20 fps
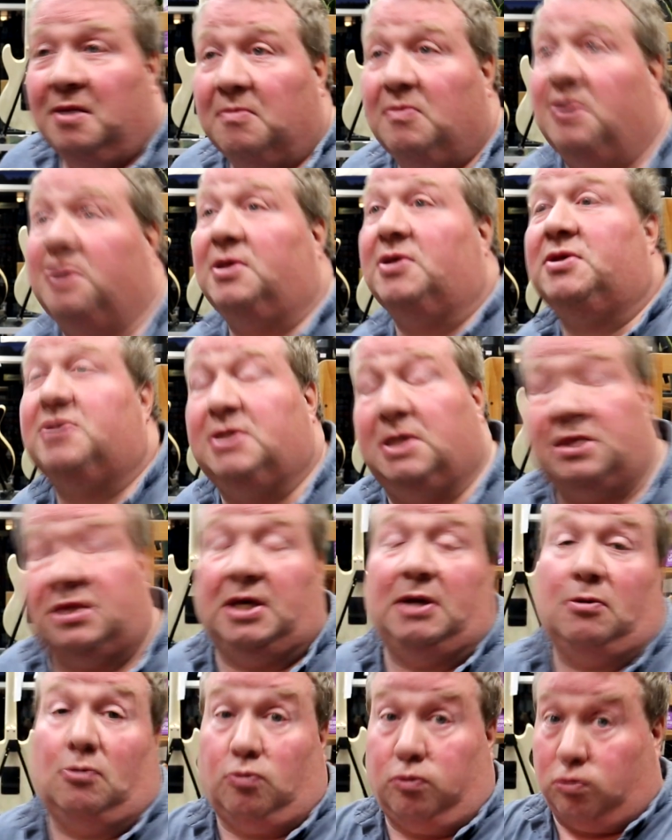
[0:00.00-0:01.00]
but it doesn't get
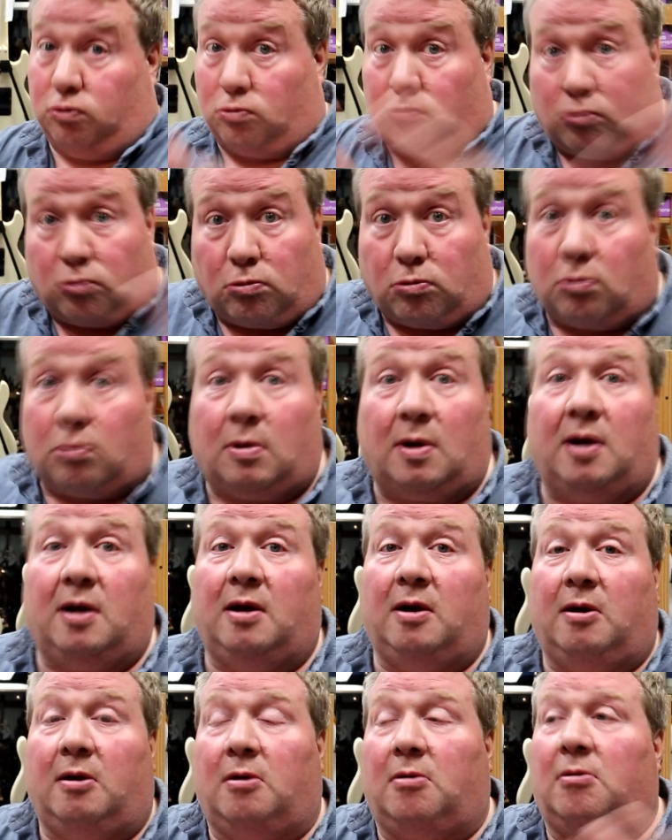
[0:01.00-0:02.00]
that
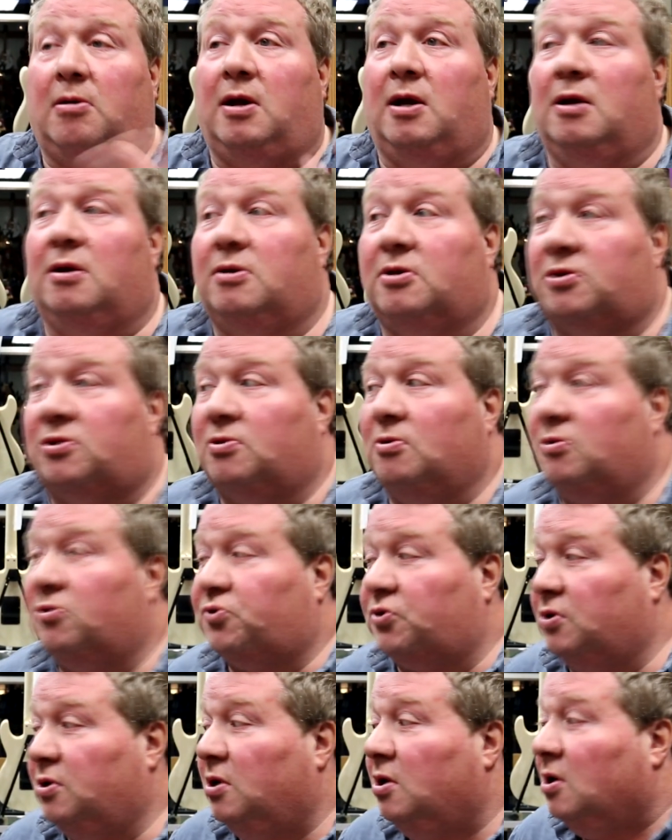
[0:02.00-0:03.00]
raring
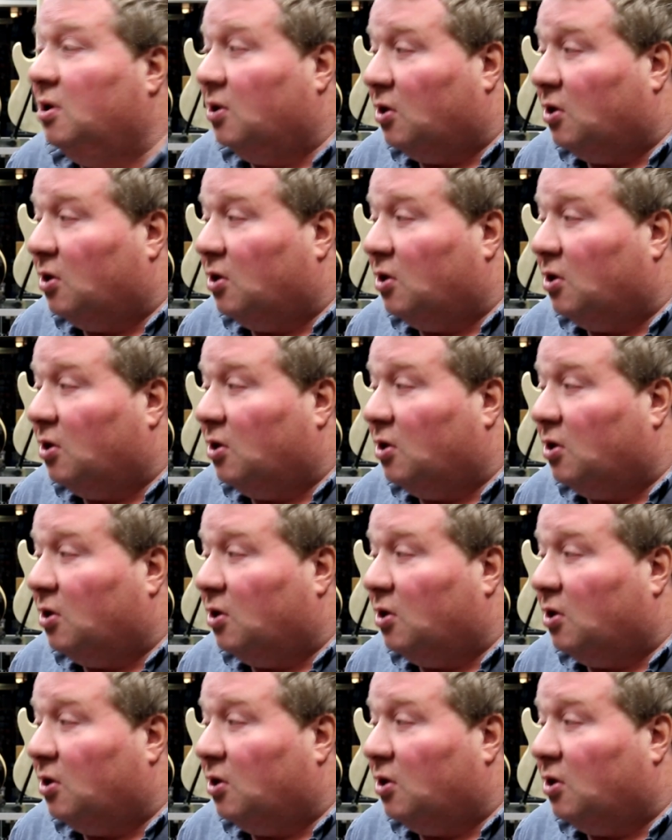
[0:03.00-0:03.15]
distortion.